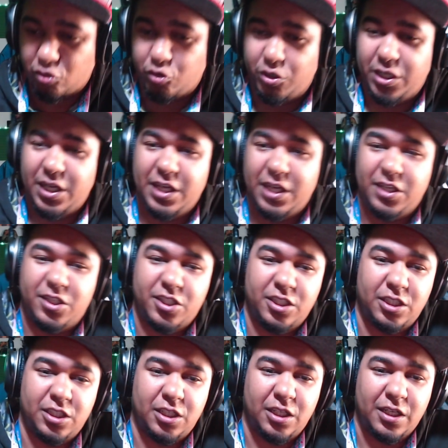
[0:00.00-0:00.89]

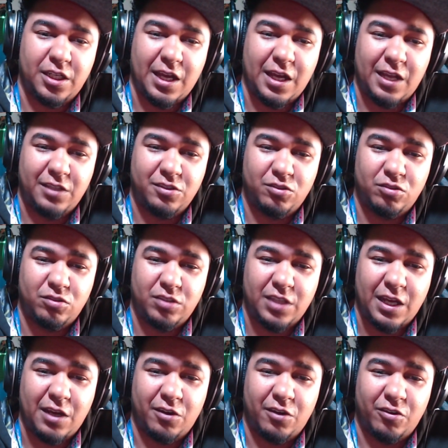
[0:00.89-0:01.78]
Creation. Castle
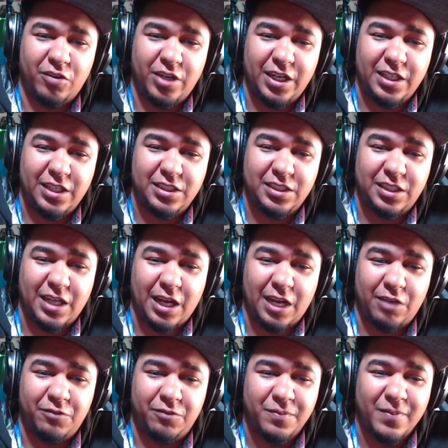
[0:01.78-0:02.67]
Town Creation.
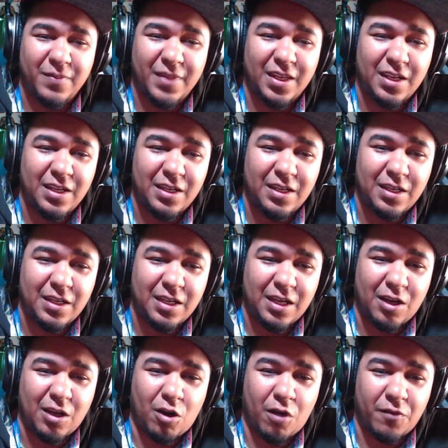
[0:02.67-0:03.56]
Now,
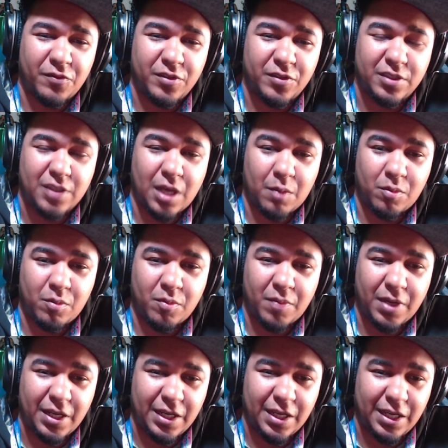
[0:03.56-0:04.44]
off the top
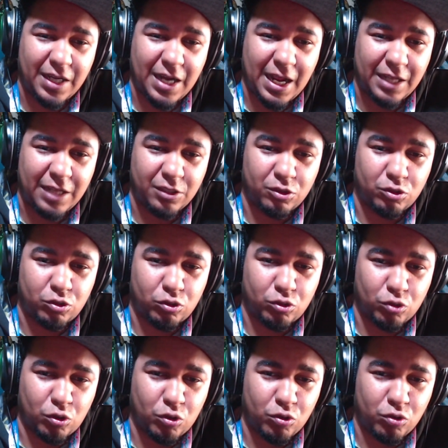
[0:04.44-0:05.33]
of my head, I
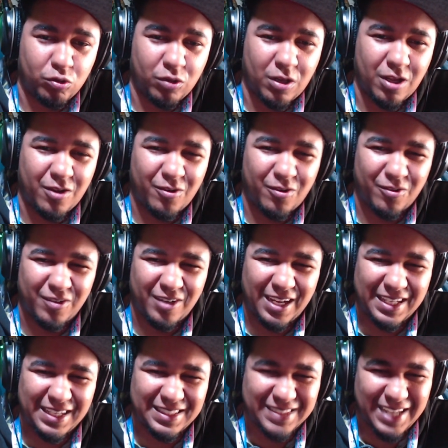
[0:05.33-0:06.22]
don't
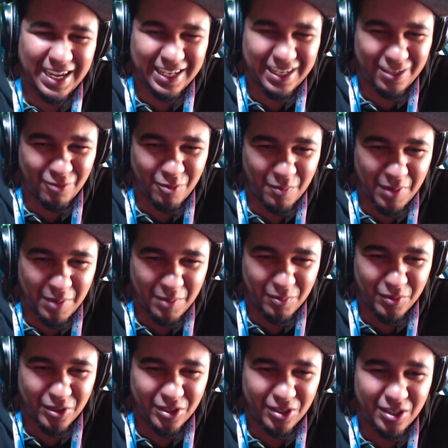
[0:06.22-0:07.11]
exactly
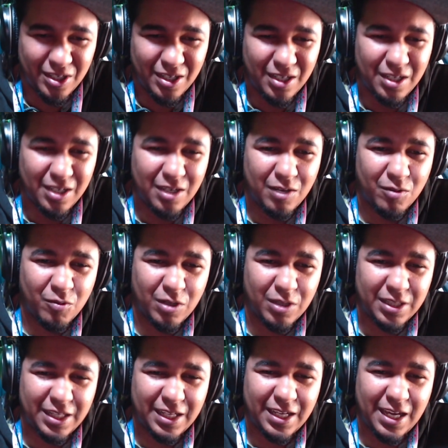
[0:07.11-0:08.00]
remember
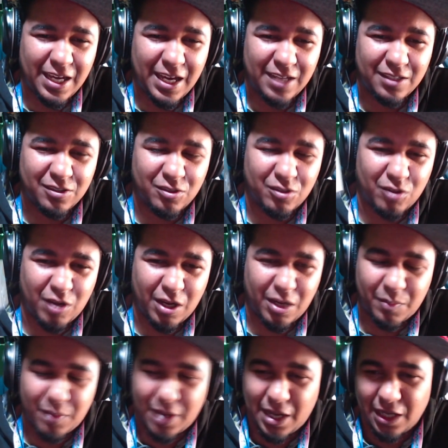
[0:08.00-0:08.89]
what they had, so
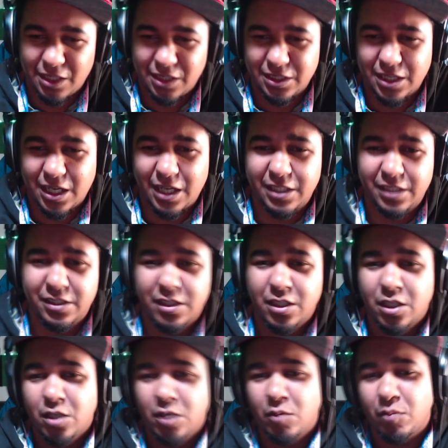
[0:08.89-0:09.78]
I apologize.
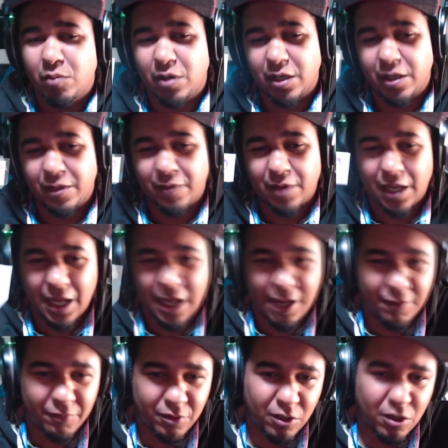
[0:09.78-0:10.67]
But if I
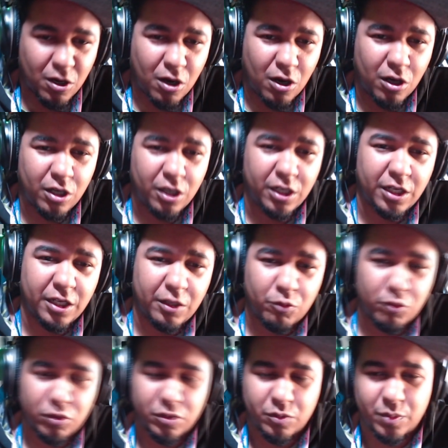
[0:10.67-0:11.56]
have the card,
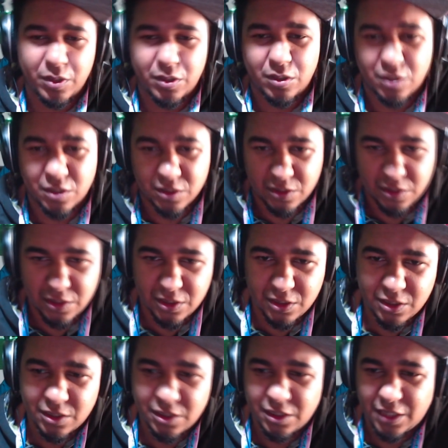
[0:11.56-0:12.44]
it was because
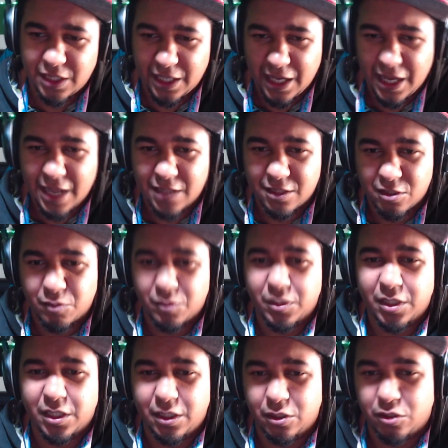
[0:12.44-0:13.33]
they had
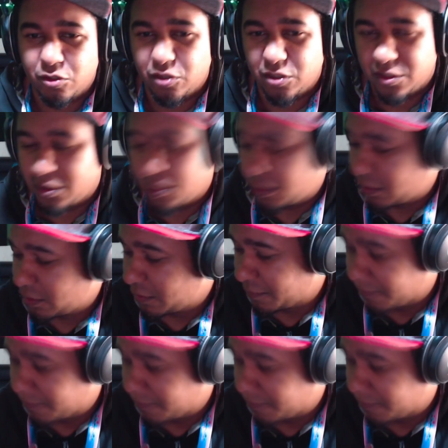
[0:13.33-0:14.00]
something interesting.